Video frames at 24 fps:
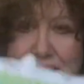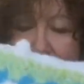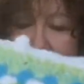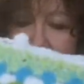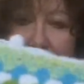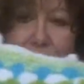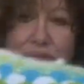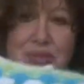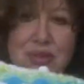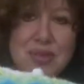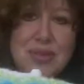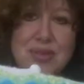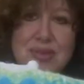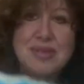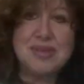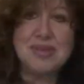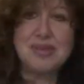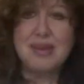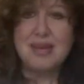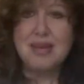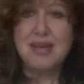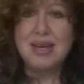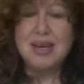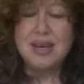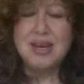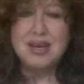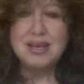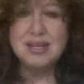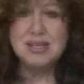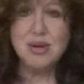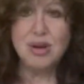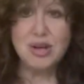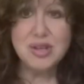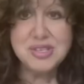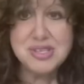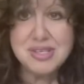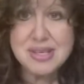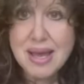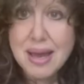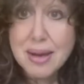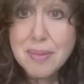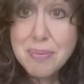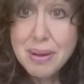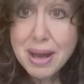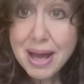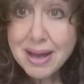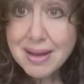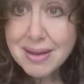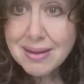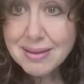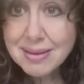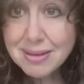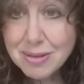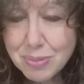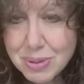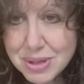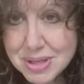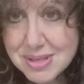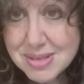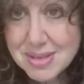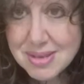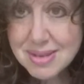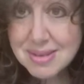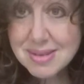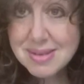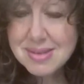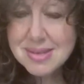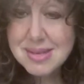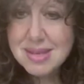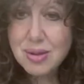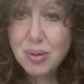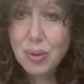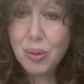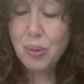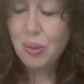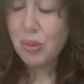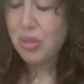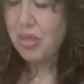elephants. So I'll stand back a little bit so you can see the whole